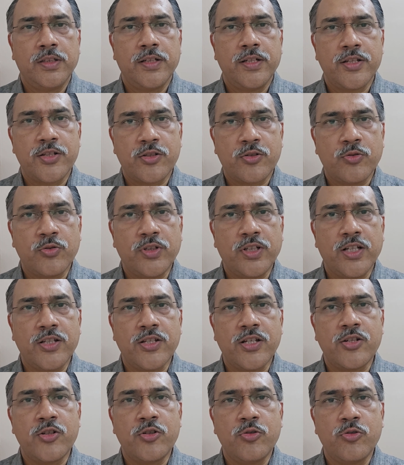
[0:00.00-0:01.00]

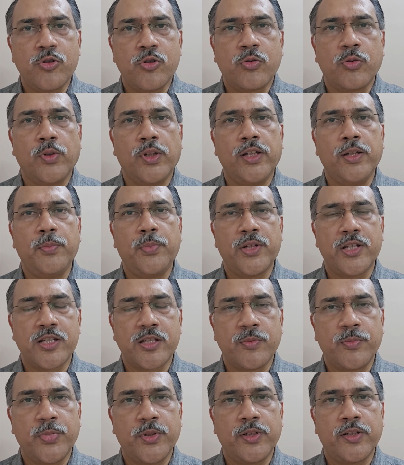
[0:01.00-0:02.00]
Dystonias are usually
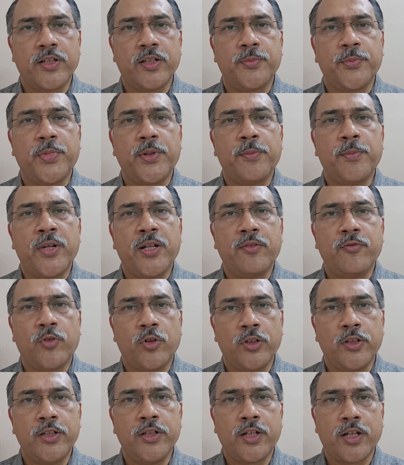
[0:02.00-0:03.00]
precipitated by
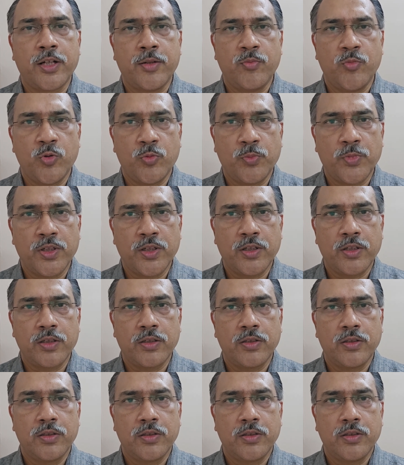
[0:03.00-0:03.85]
voluntary movement.